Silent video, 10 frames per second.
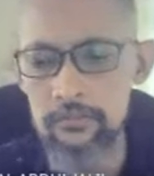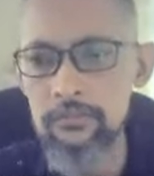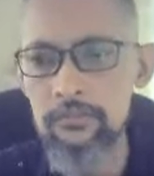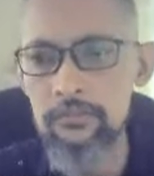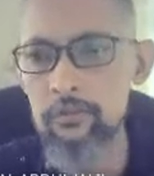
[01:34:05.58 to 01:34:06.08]

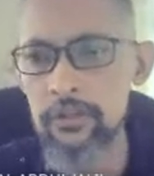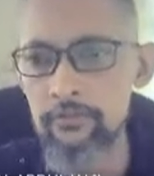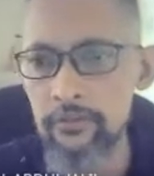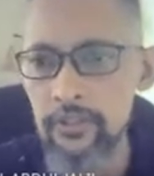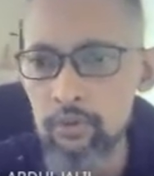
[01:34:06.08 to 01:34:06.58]
It's quite
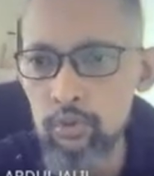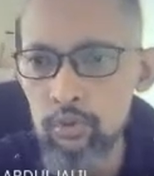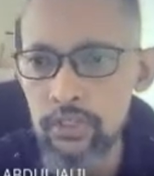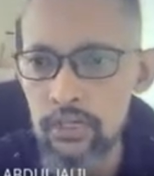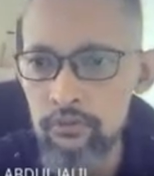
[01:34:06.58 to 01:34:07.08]
very cool
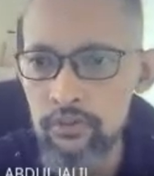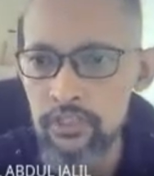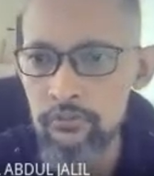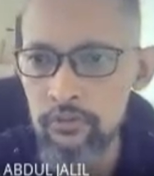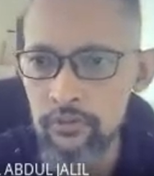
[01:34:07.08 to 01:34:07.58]
kind of
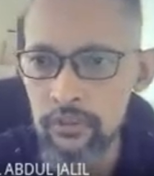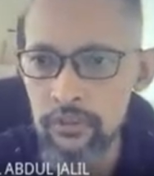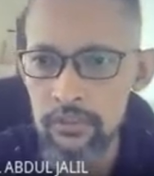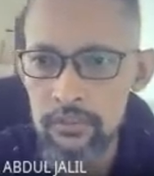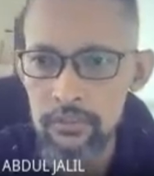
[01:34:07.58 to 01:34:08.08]
shapes over here.